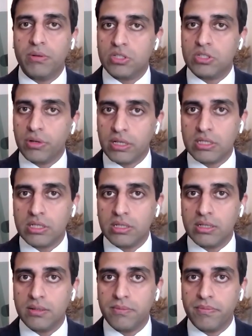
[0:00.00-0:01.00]
I was talking
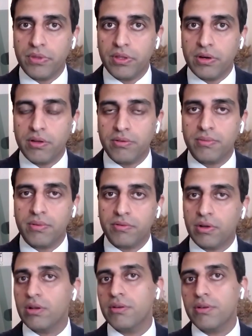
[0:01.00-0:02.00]
to,
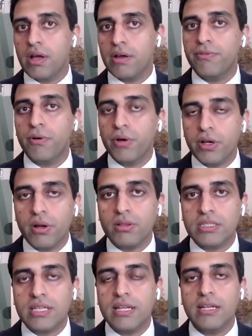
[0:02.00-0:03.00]
I've got a
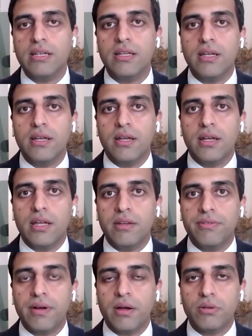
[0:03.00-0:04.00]
4-year-old son, and
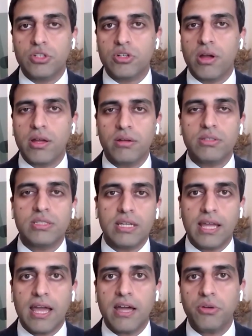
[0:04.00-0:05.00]
if I was trying, I was
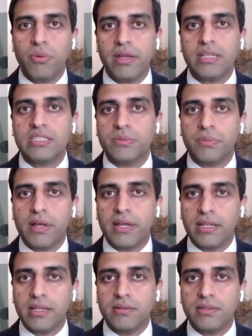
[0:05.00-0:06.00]
thinking, how do I
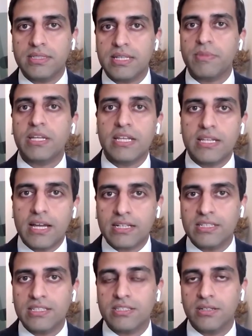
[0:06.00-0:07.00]
explain
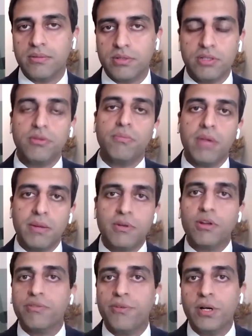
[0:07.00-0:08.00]
semiconductors to not maybe not
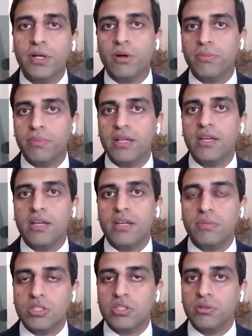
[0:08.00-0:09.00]
a 4-year-old, but
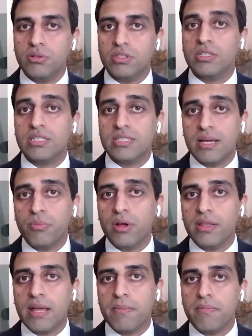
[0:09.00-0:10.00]
to someone
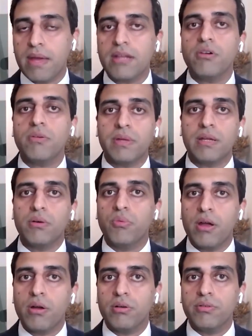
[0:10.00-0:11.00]
that may not be
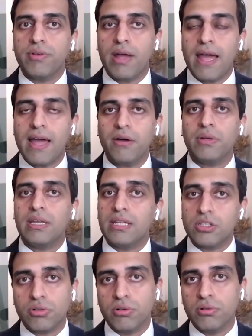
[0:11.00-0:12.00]
aware of how
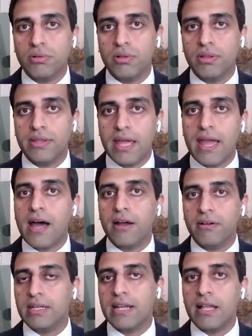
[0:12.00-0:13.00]
integral they are
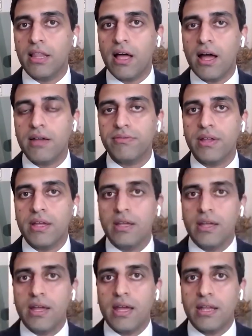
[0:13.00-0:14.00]
in our life?
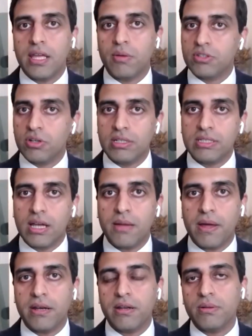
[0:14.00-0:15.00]
And he was on his
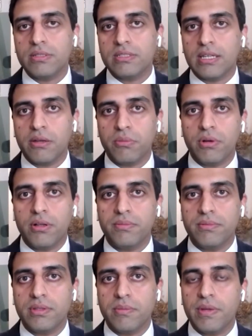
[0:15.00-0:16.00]
iPad, and I was thinking, well,
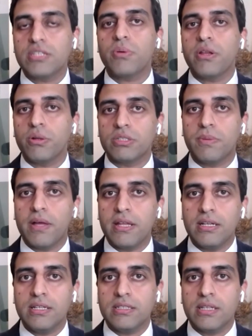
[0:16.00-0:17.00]
the best way to explain it
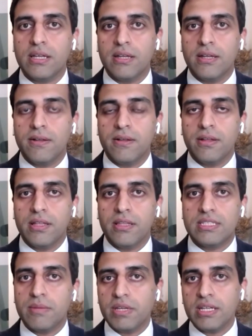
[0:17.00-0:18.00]
is the
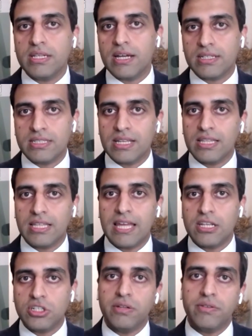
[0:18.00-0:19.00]
semiconductors are the
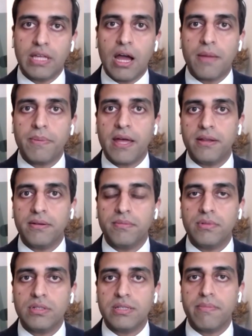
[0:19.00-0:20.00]
engine of the iPad. To
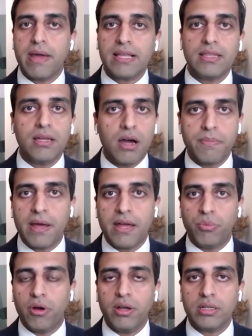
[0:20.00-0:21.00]
make the iPad
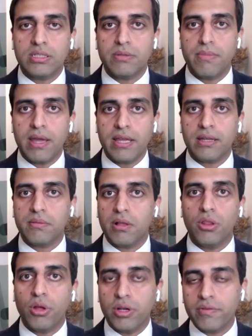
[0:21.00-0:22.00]
work, to make a
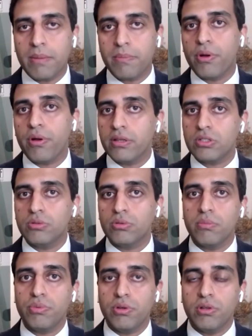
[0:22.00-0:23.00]
lot of our personal
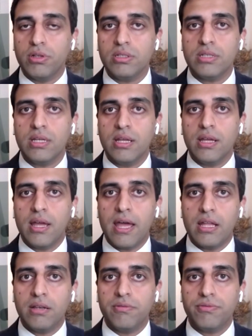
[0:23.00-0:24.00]
computers
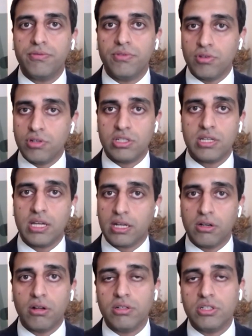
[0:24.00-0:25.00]
and future
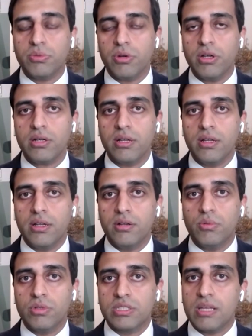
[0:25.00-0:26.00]
technology work,
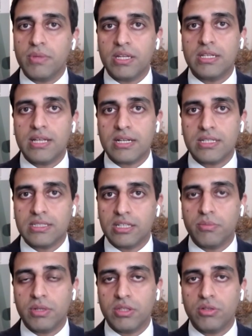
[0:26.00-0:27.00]
well, semiconductors are
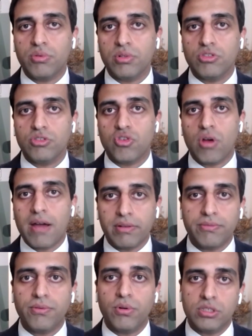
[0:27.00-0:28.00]
going to be the real
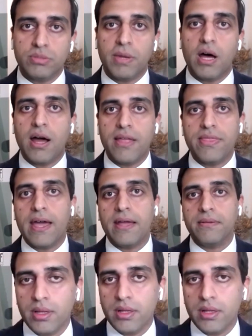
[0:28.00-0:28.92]
driving force behind that.